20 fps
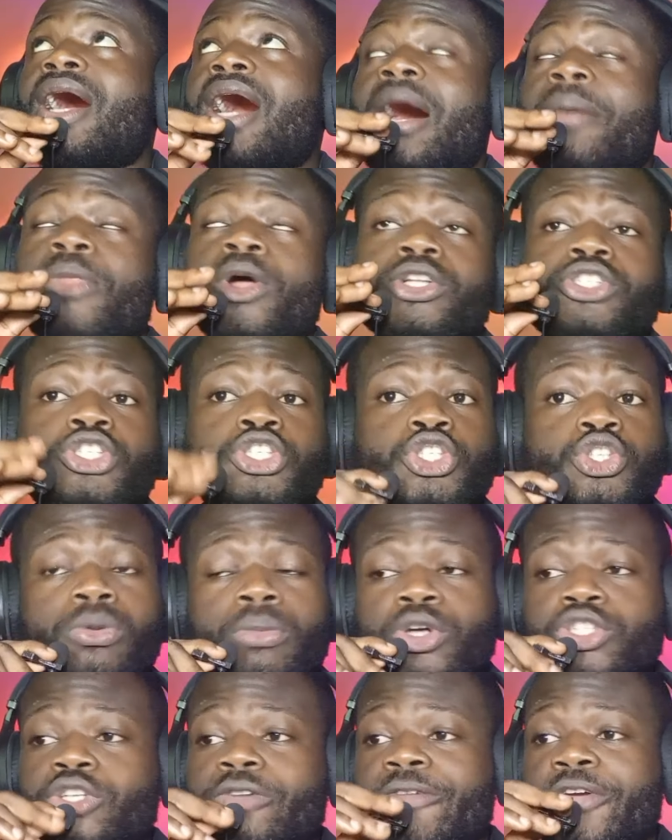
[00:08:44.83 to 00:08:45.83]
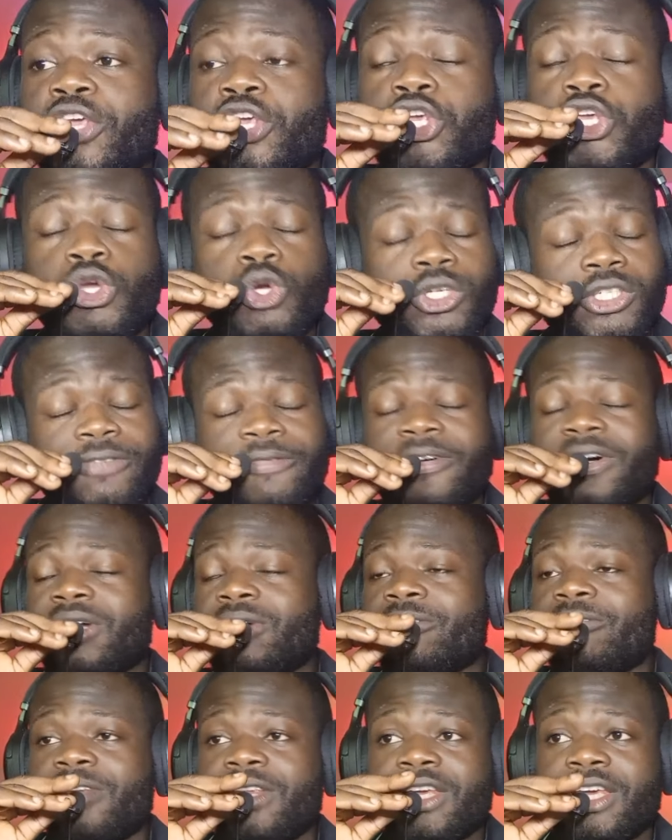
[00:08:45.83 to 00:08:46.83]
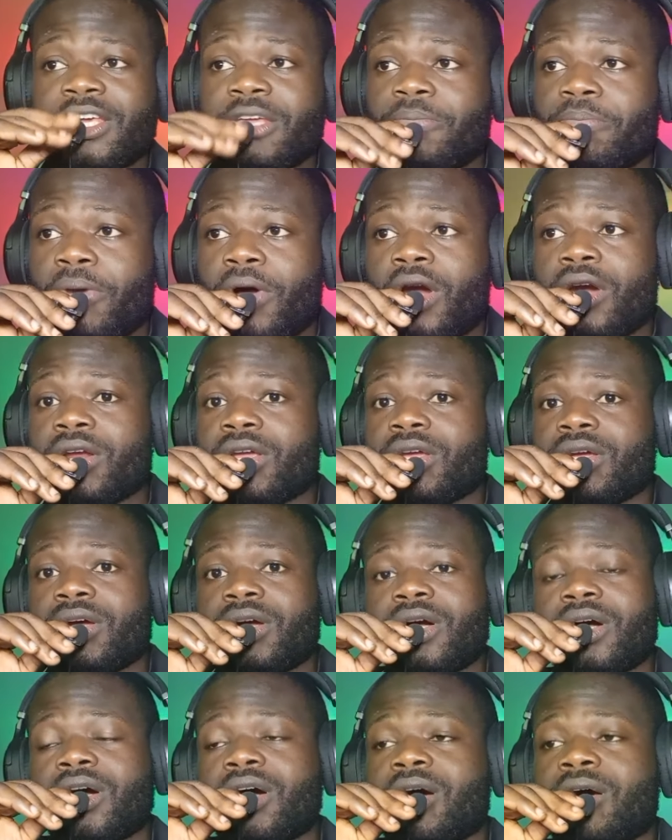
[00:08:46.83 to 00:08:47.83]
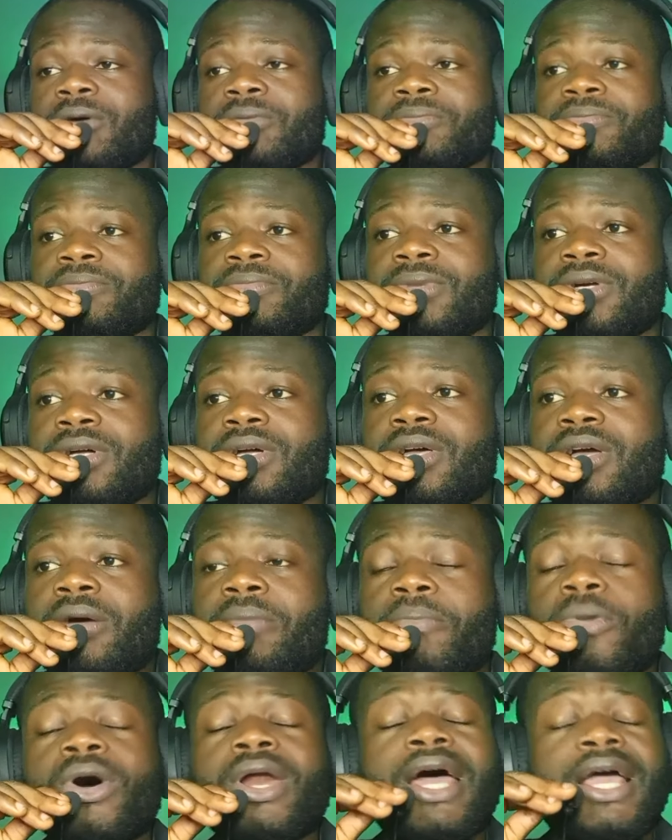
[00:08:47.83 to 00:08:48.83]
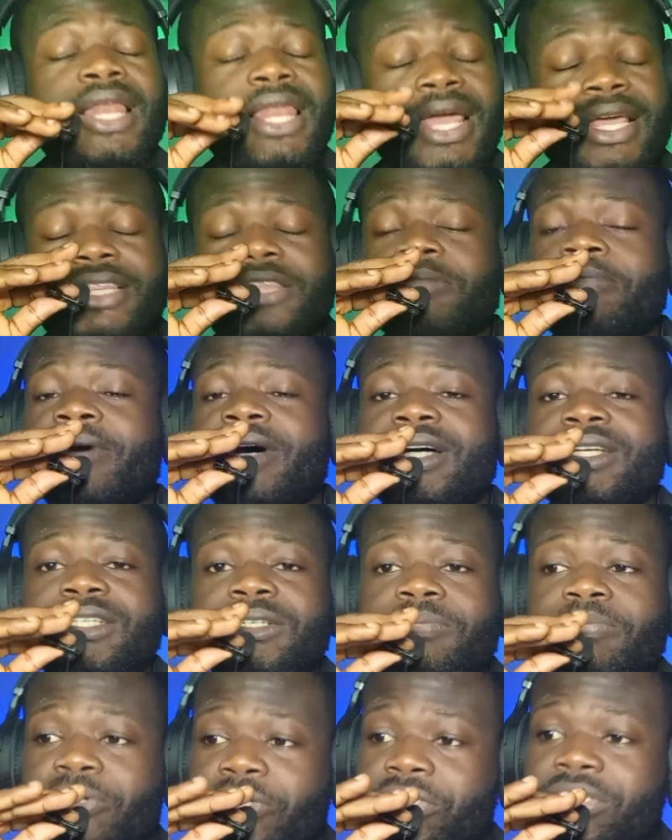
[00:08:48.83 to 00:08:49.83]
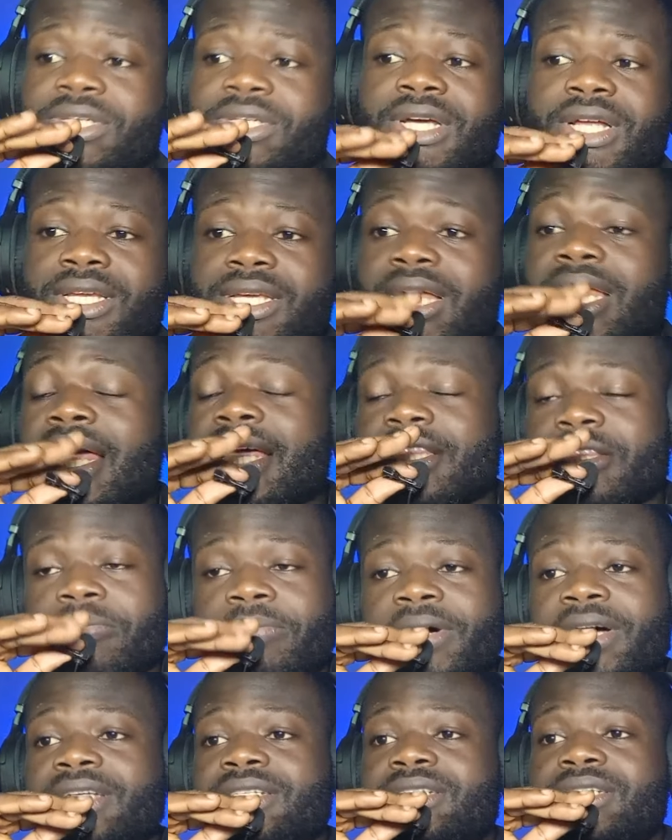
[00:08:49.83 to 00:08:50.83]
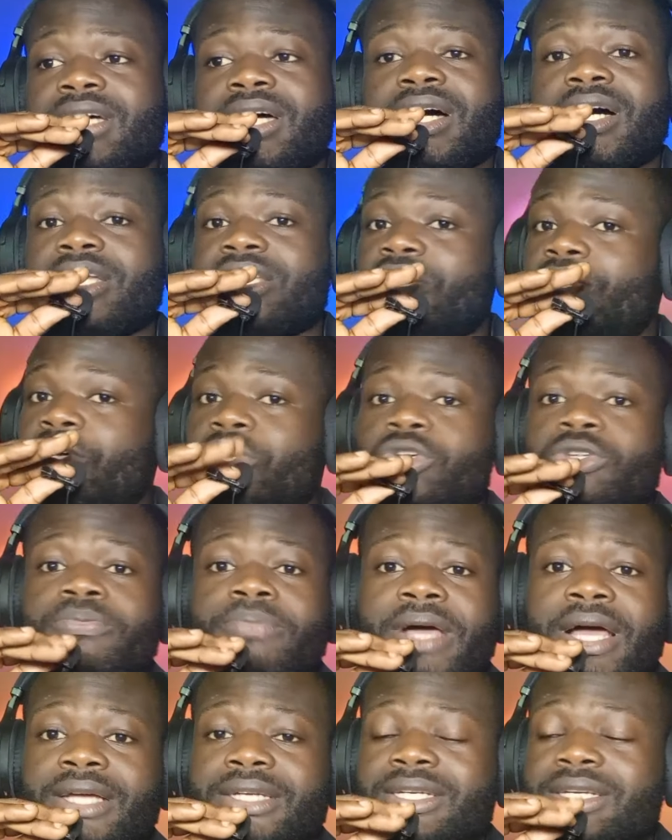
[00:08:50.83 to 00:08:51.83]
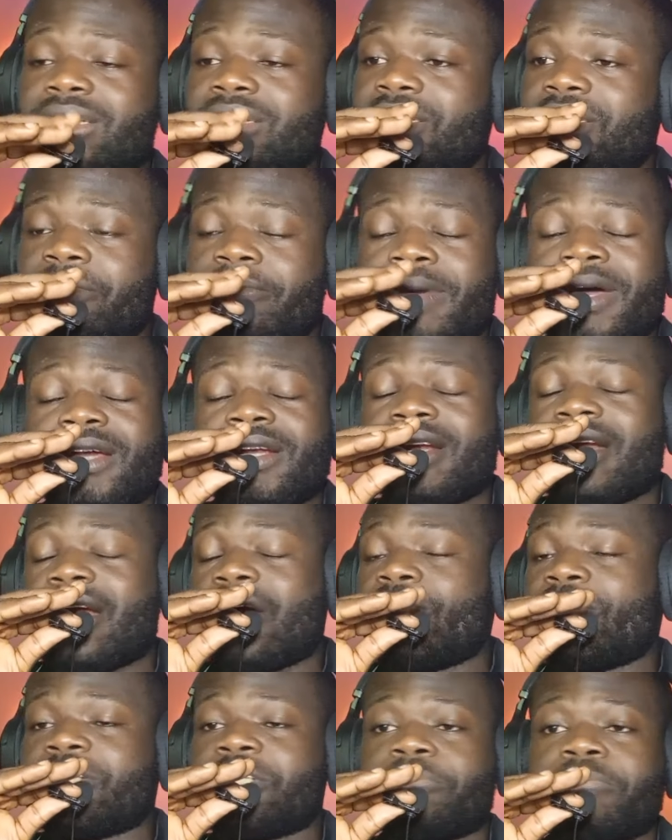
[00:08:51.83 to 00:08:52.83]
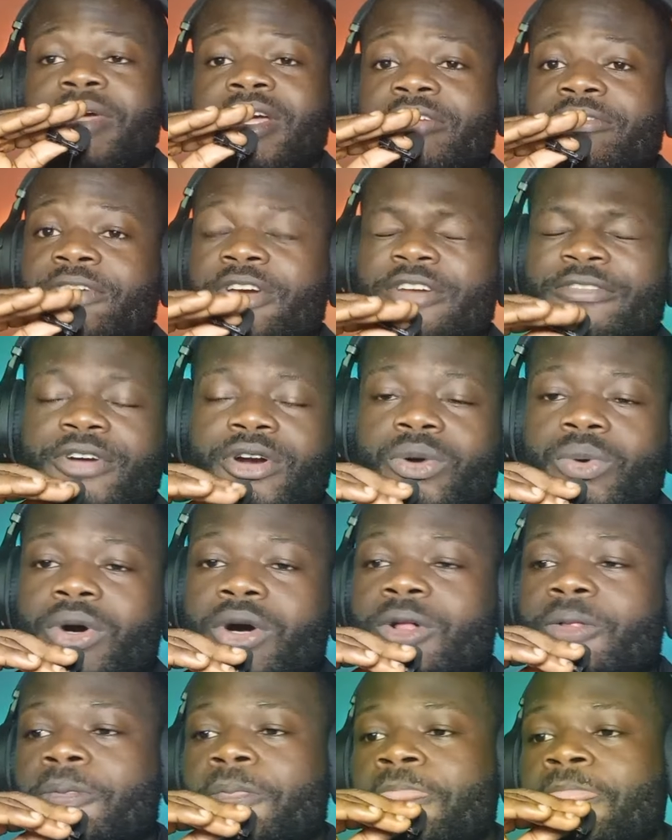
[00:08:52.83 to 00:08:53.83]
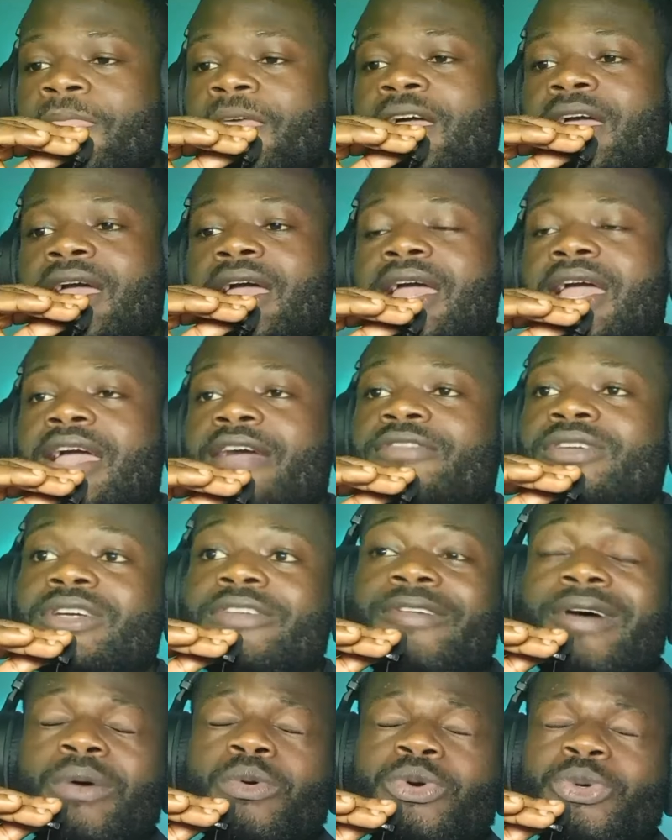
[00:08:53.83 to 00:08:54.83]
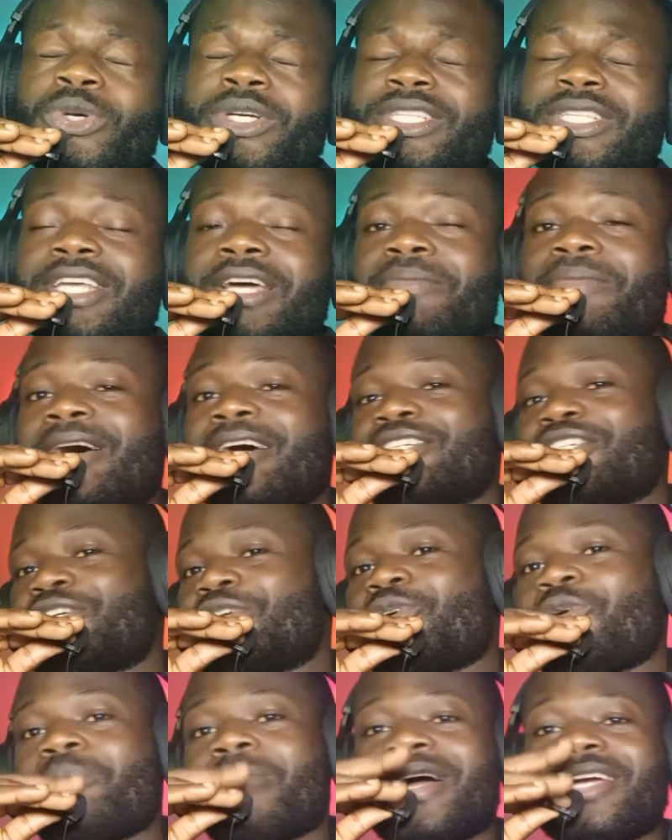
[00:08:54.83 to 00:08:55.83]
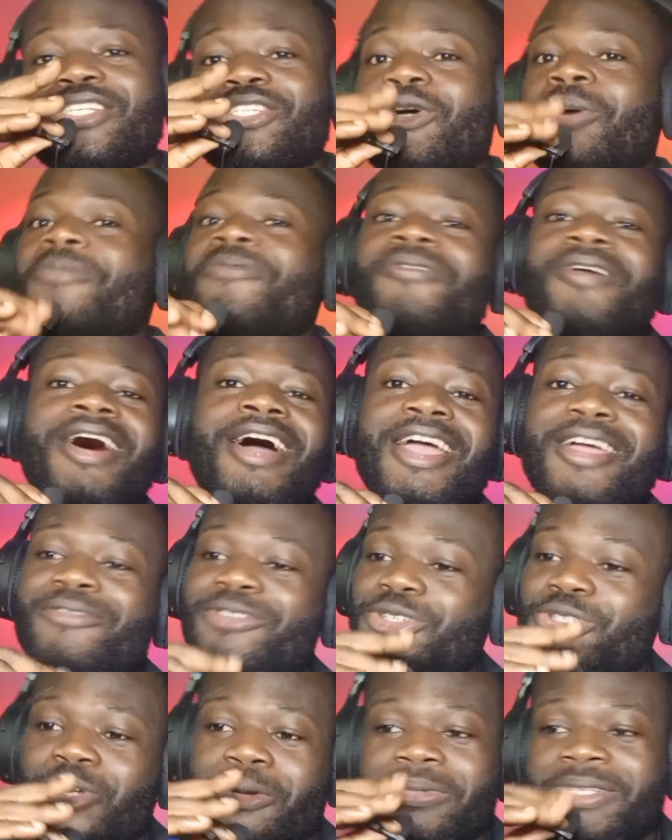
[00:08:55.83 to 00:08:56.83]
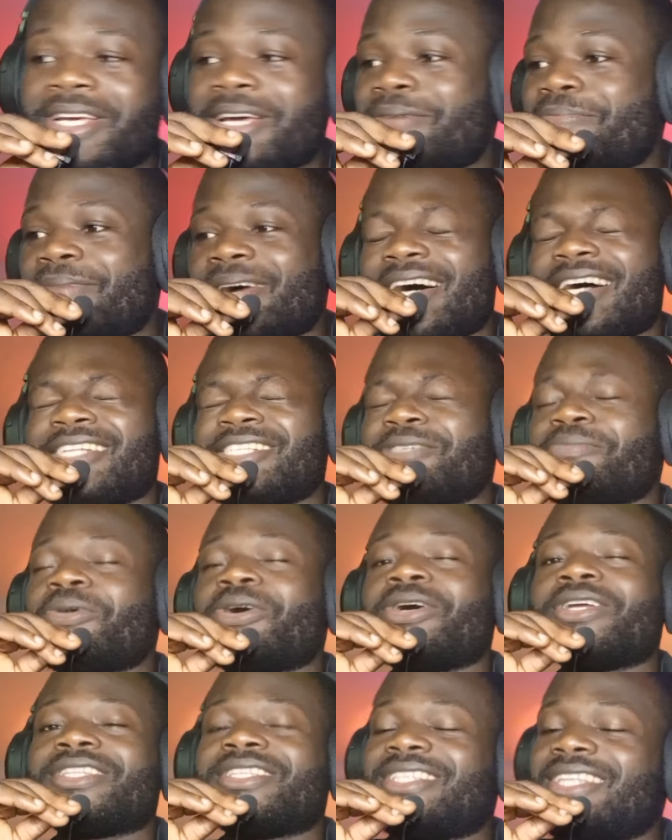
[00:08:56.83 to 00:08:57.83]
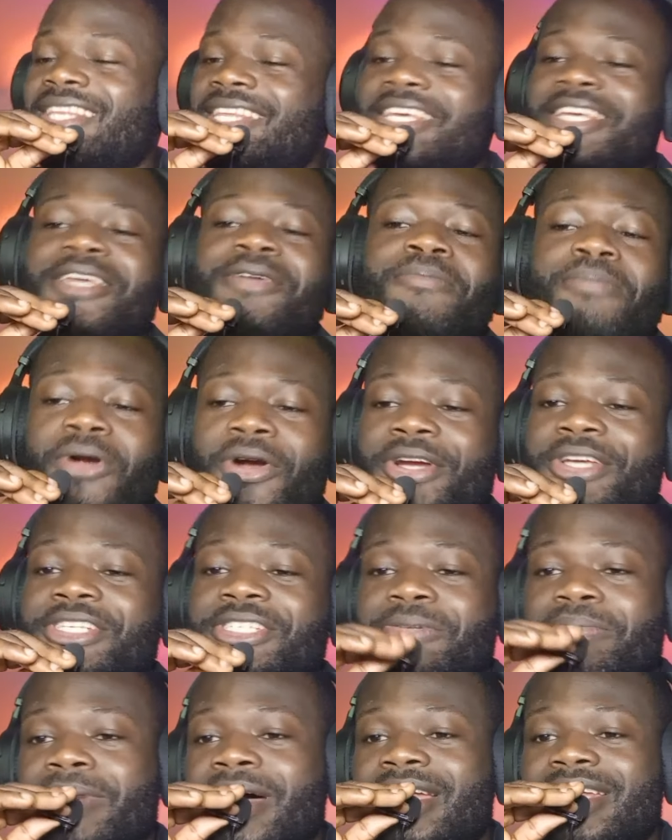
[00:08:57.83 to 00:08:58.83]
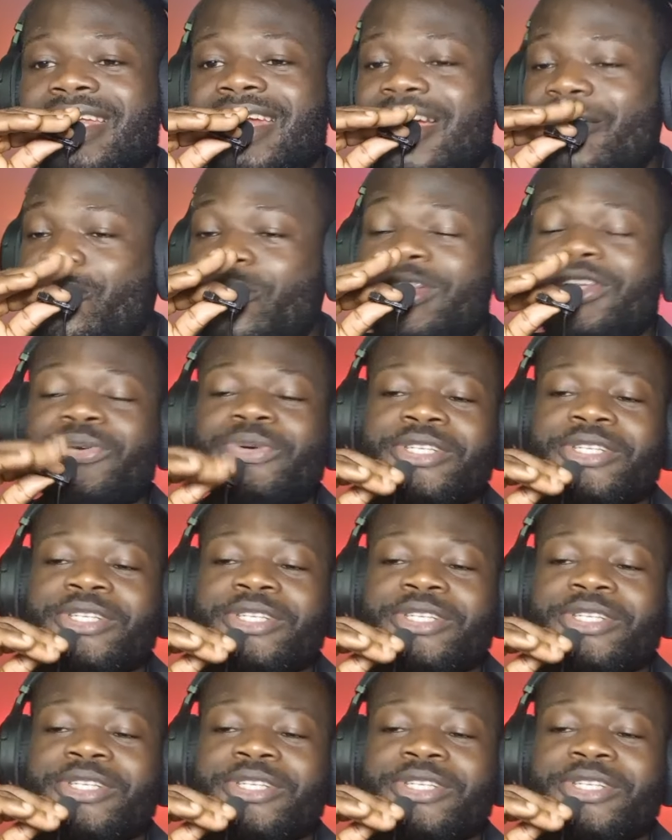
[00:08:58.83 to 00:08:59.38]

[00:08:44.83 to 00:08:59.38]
I'm not so much of a huge fan of Linkin Park, but I like the band personally. I like the band. They're a good band. It's a band that I respect very, very well. Even if I won't rate them as, you know, my top 5 or top 10 bands, but Linkin Park is a band that I really